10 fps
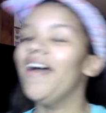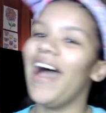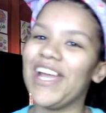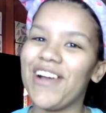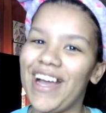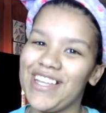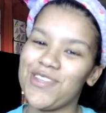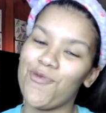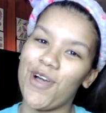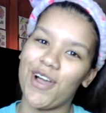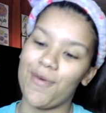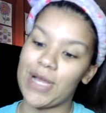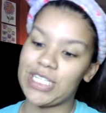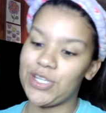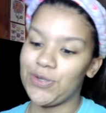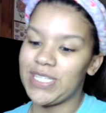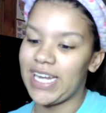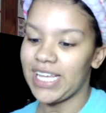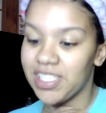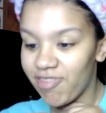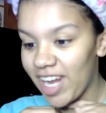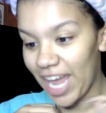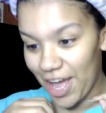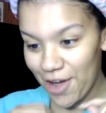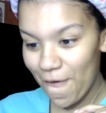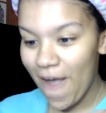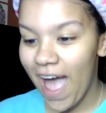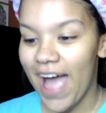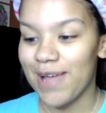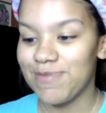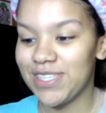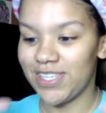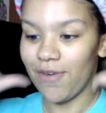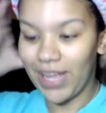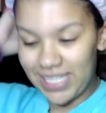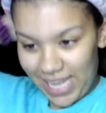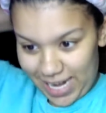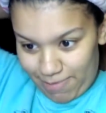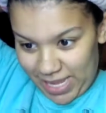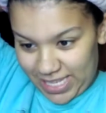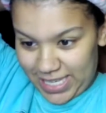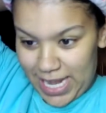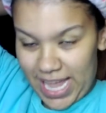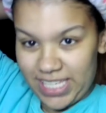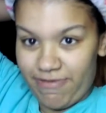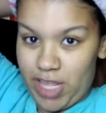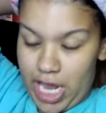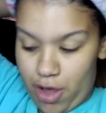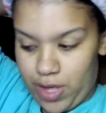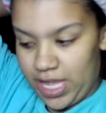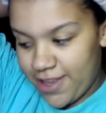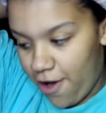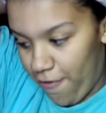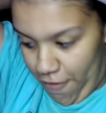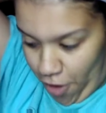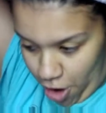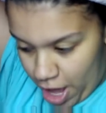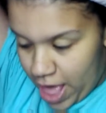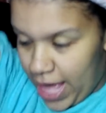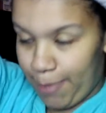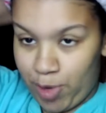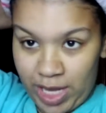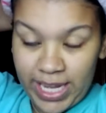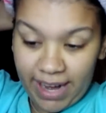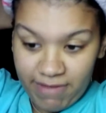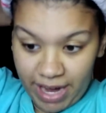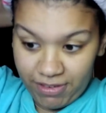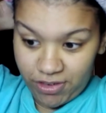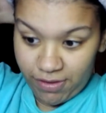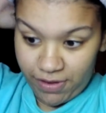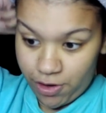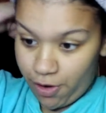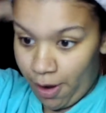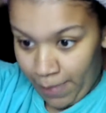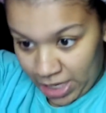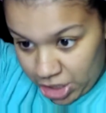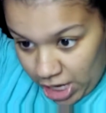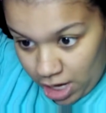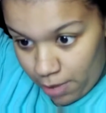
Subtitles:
Hi you guys, welcome to today's video. I am so excited because today's video is over a brand that I've never reviewed on my channel